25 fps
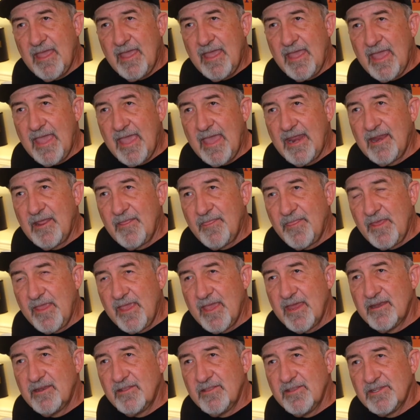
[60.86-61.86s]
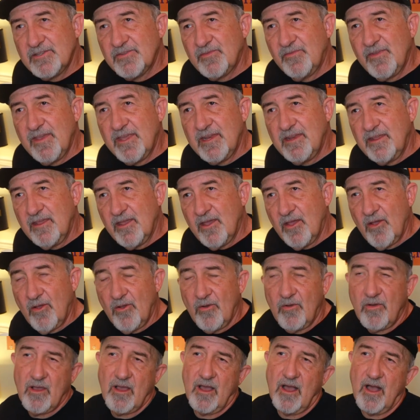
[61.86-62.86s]
and at the end of this
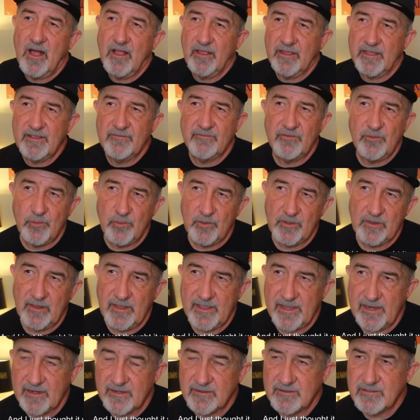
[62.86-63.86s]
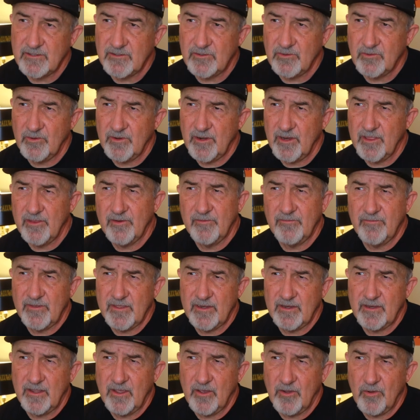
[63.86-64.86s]
video, I'll give you a link to another
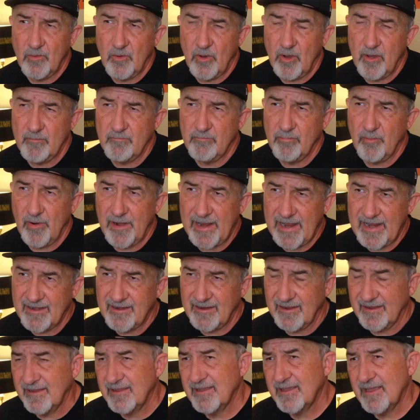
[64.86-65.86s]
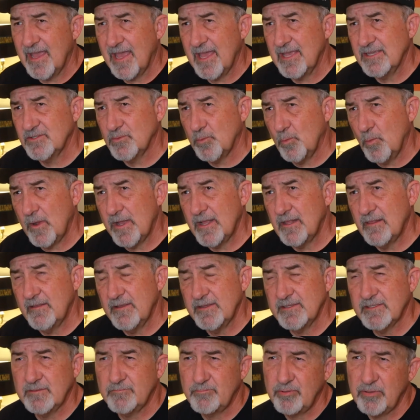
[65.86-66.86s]
video on branding, as
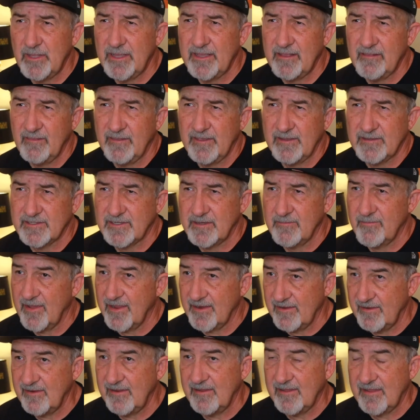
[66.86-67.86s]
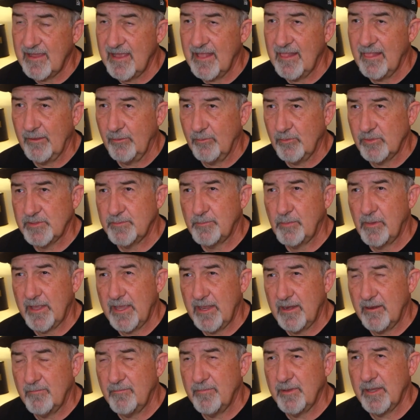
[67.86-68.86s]
well as a playlist about decaling, which
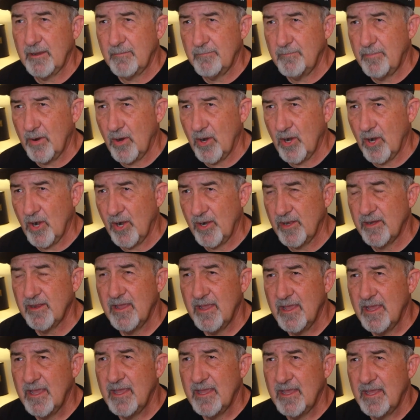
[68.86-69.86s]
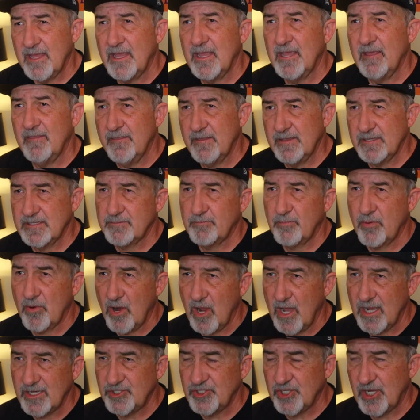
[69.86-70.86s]
played a big part in this
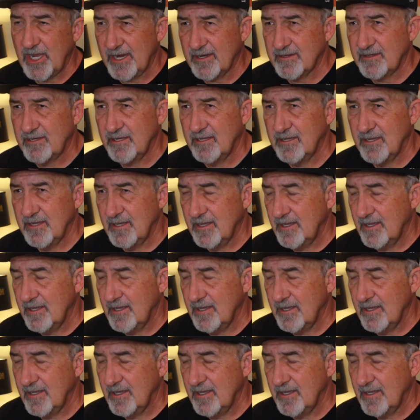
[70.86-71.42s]
project.